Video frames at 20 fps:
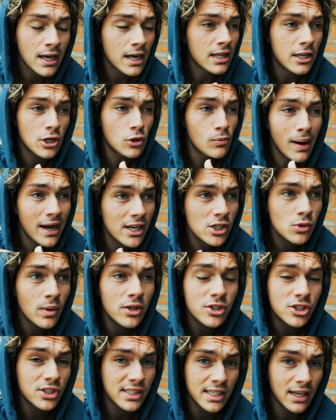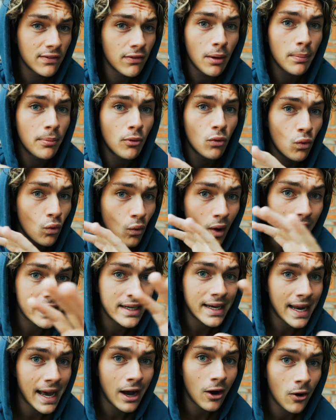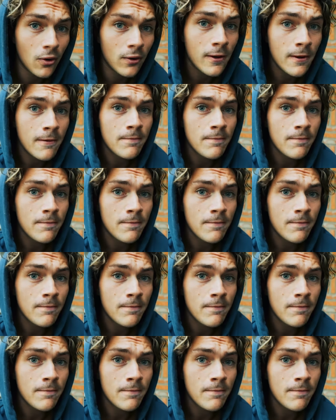then you might as well just give up right now.